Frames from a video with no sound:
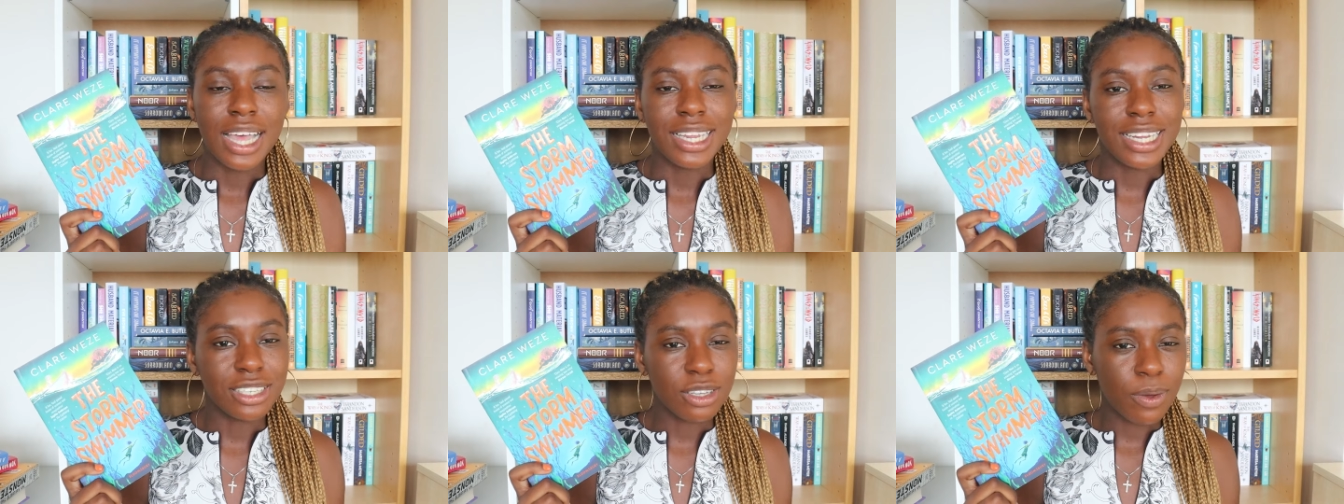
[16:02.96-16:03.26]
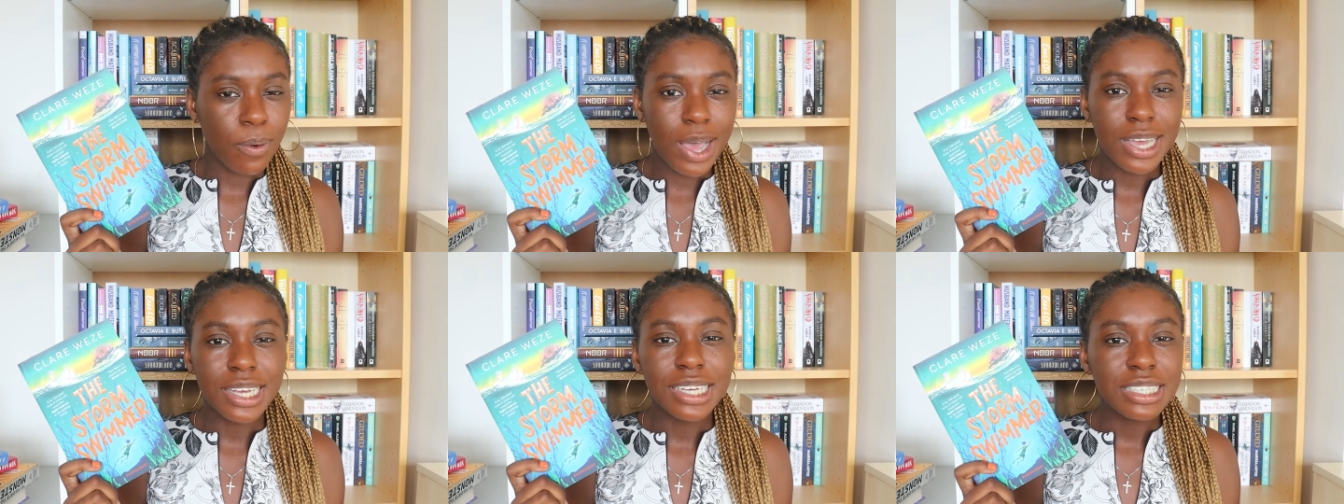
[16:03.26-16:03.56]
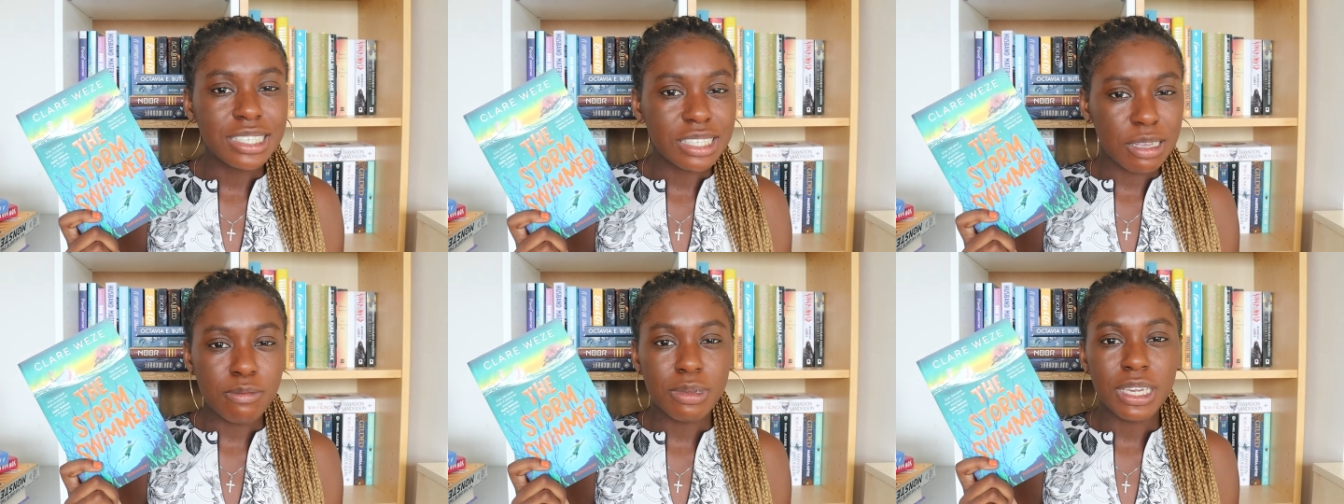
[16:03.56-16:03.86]
And that's quite
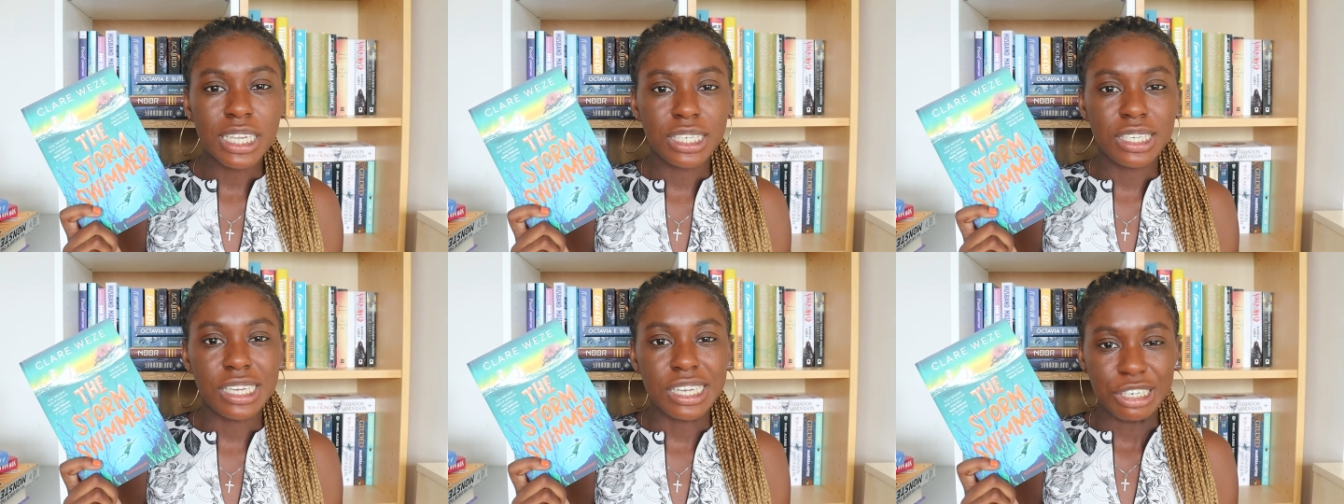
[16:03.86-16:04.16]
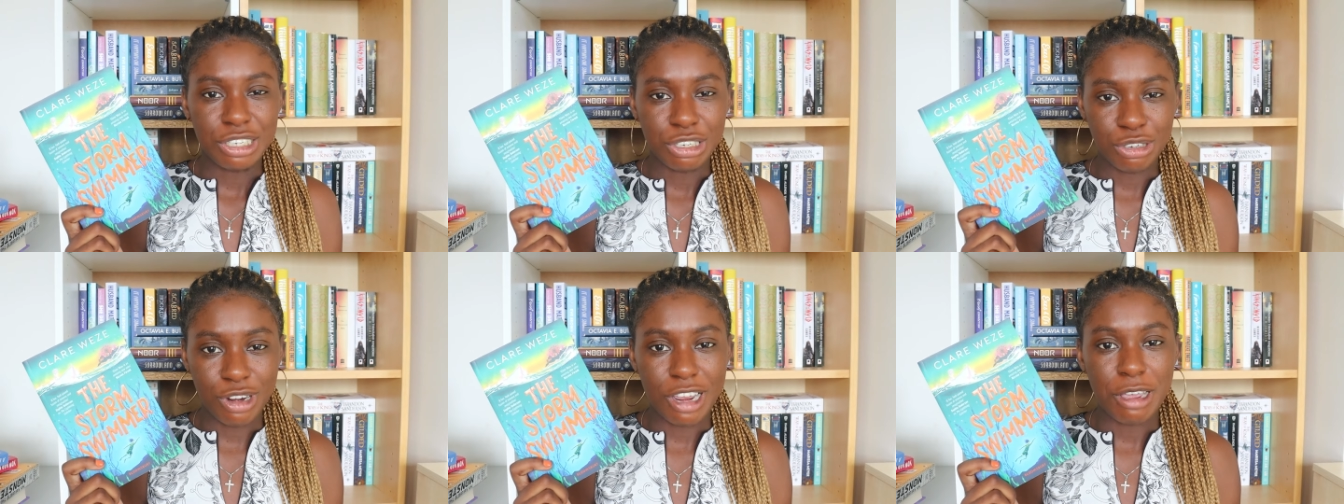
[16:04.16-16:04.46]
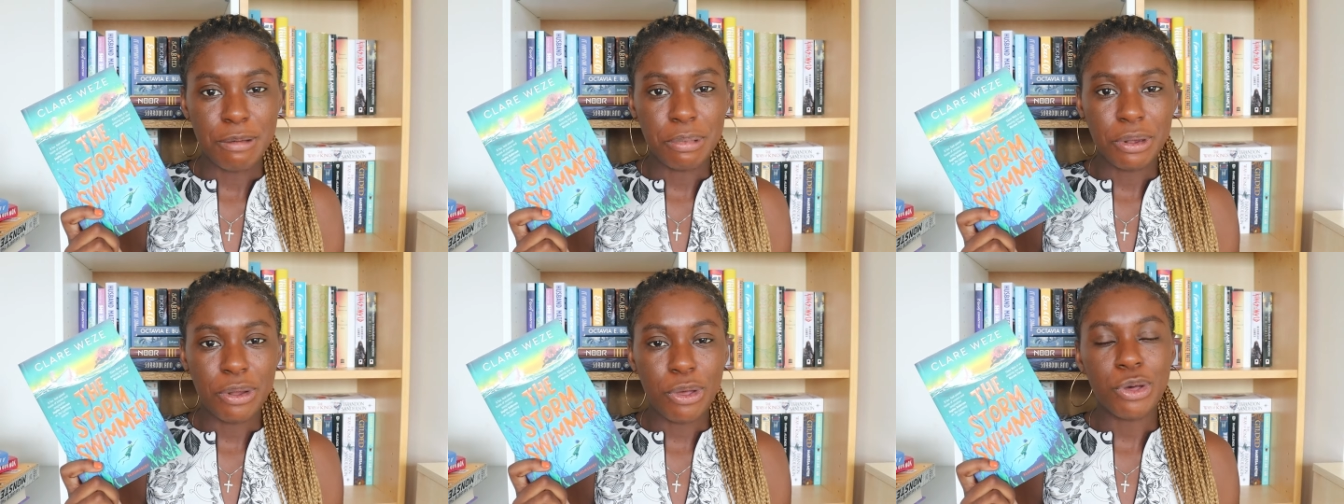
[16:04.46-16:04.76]
a simplistic
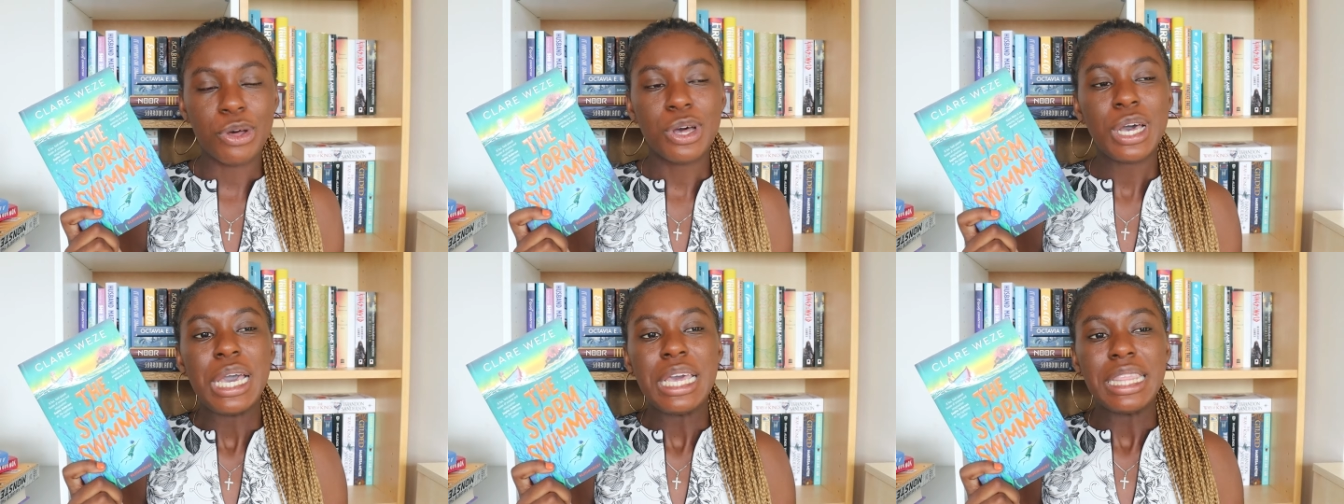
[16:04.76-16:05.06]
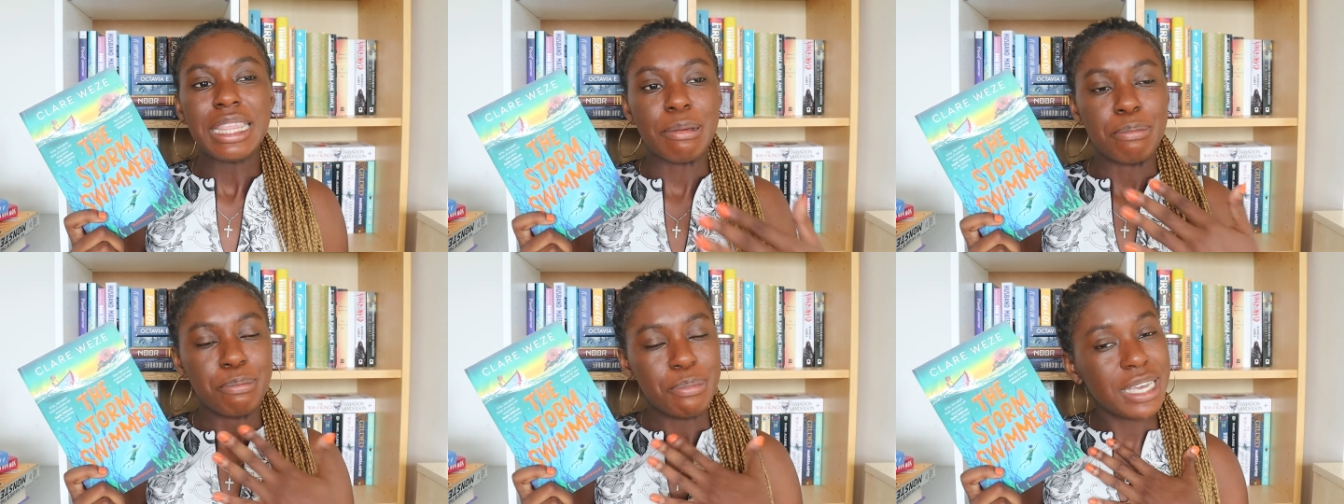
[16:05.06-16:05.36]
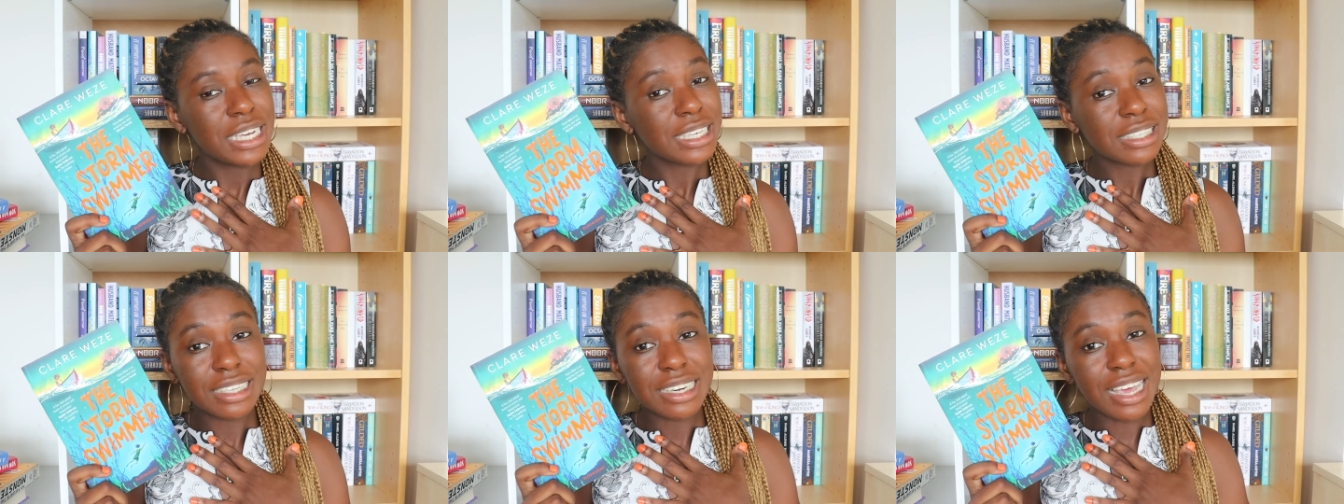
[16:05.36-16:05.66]
straight plot that
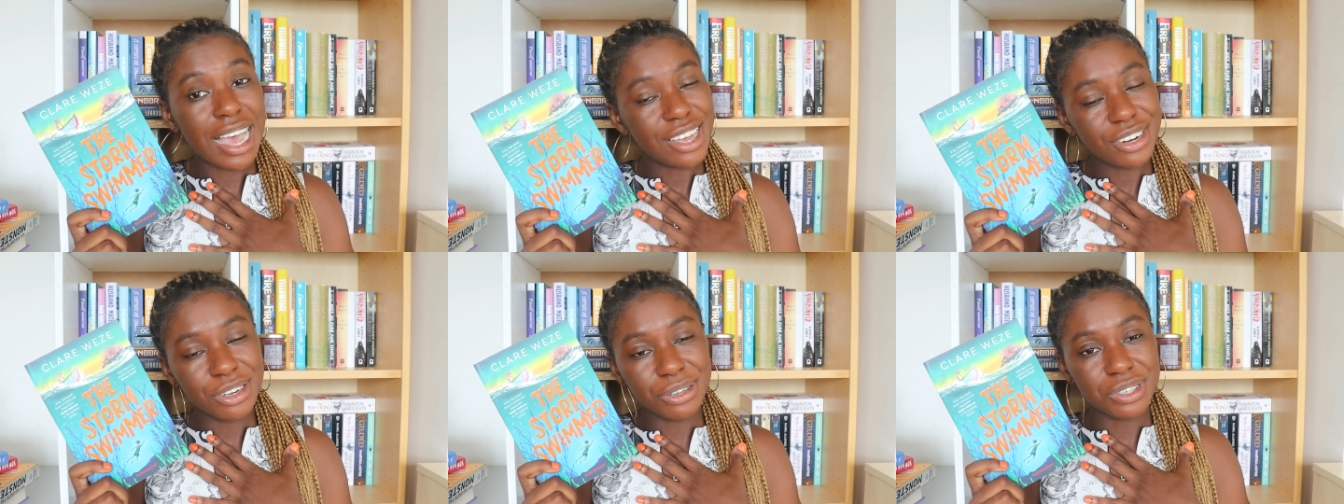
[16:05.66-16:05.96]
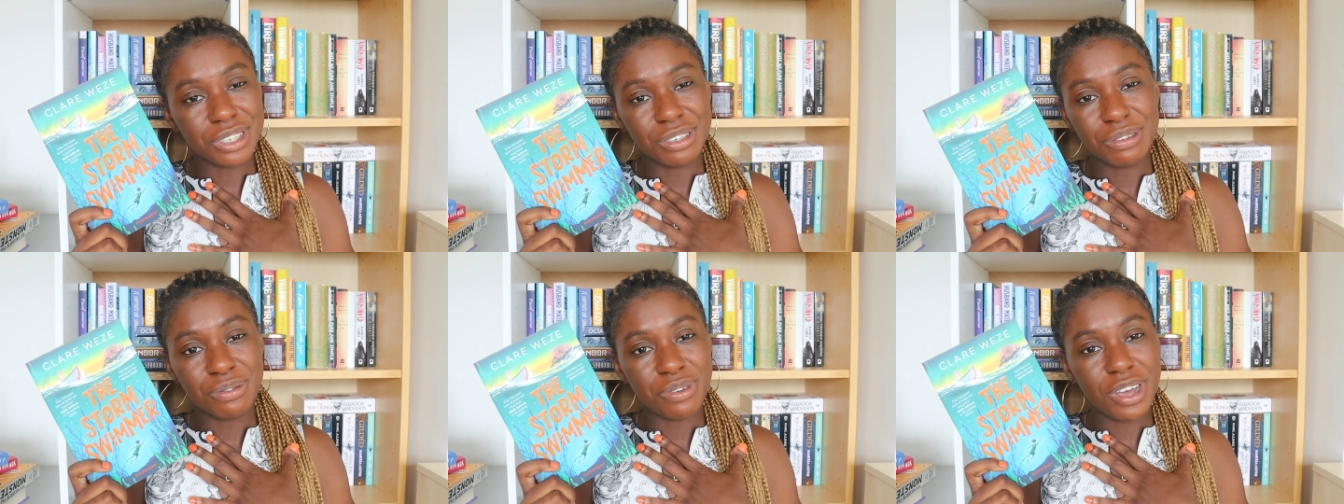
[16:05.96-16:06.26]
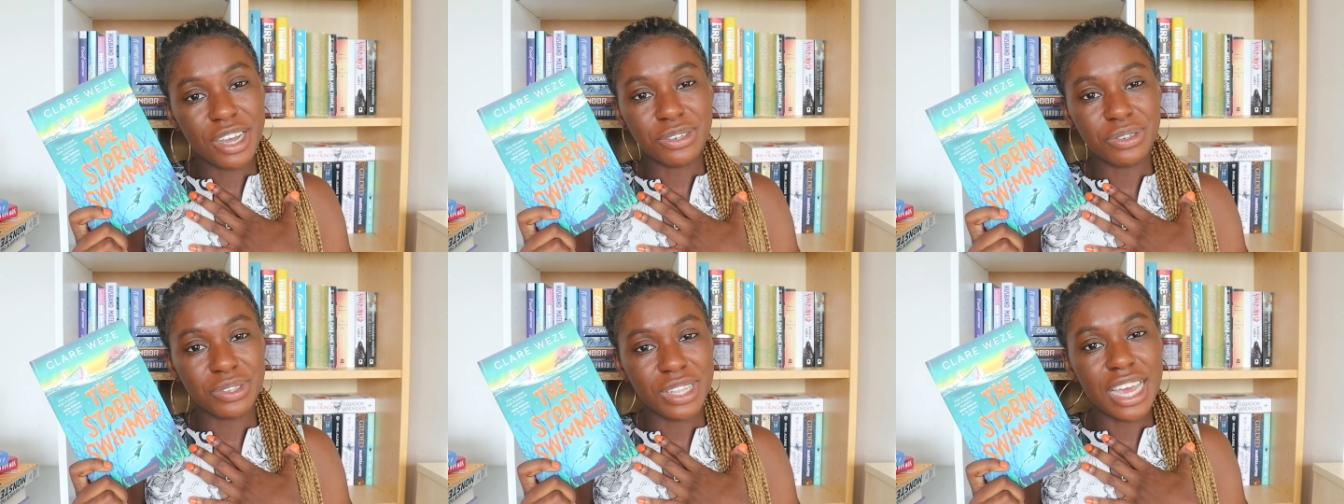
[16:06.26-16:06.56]
me as an adult didn't
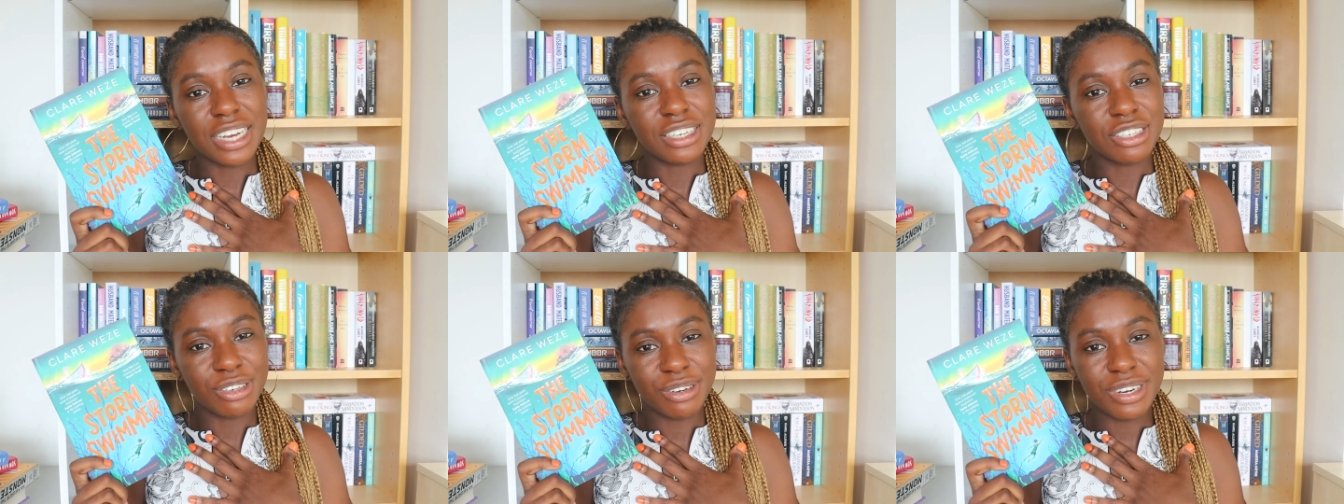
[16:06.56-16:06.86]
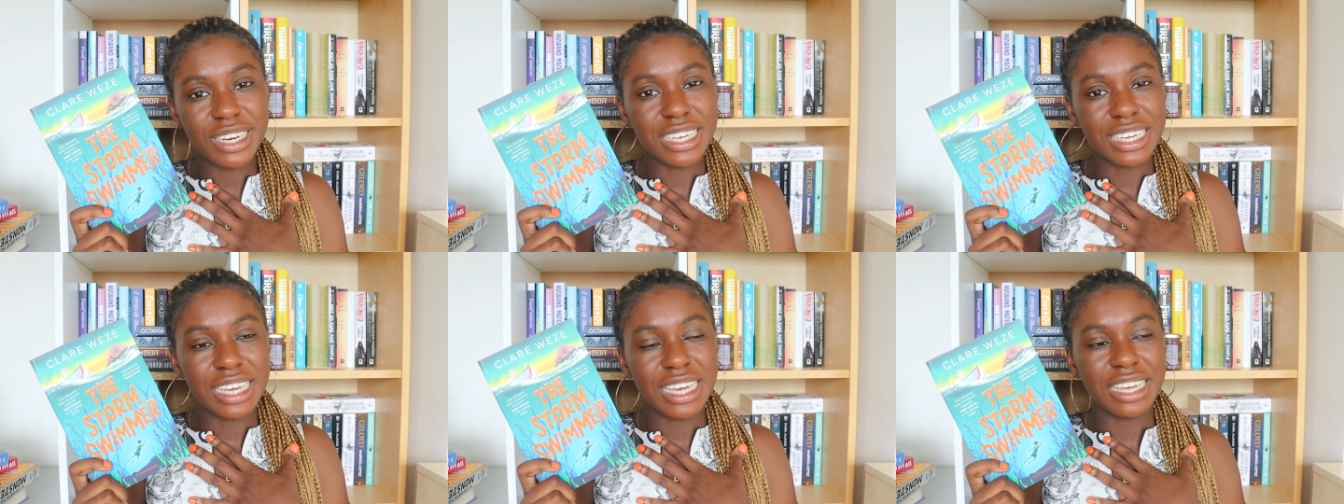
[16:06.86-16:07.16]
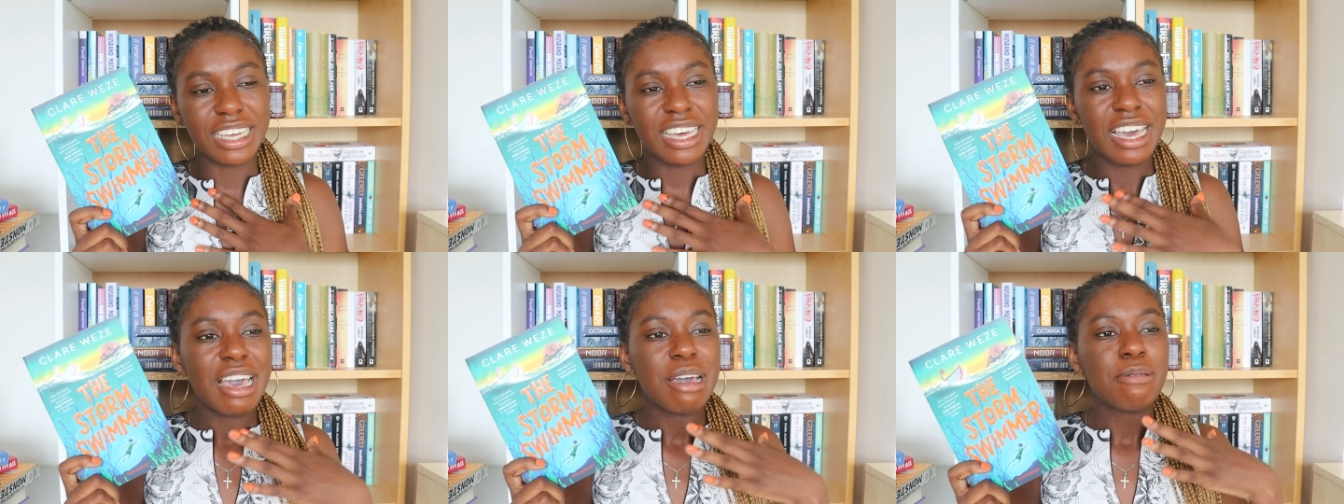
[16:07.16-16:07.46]
find all that
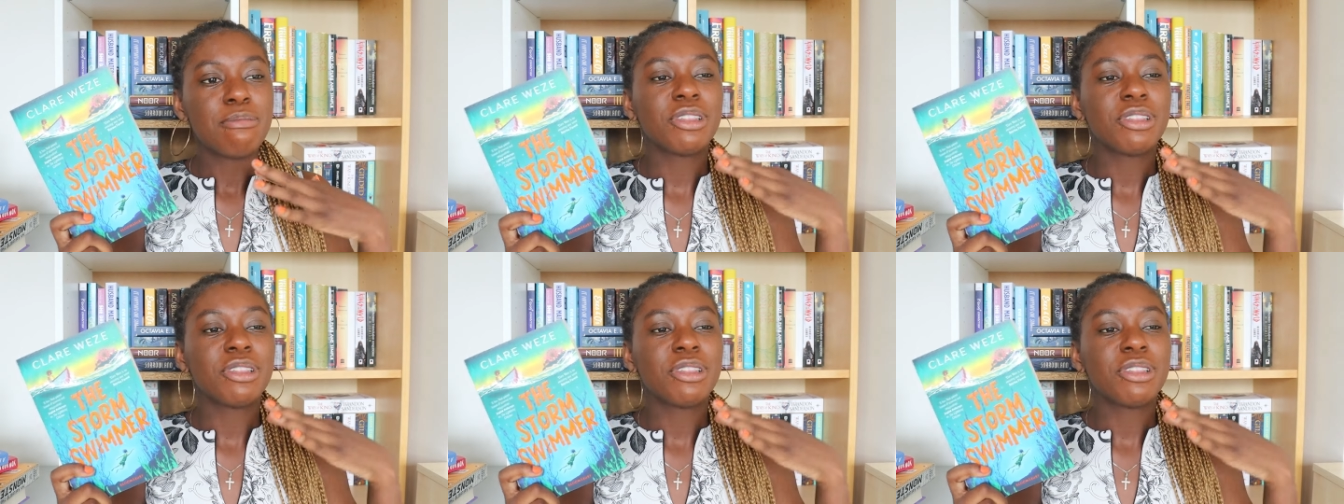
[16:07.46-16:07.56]
intriguing,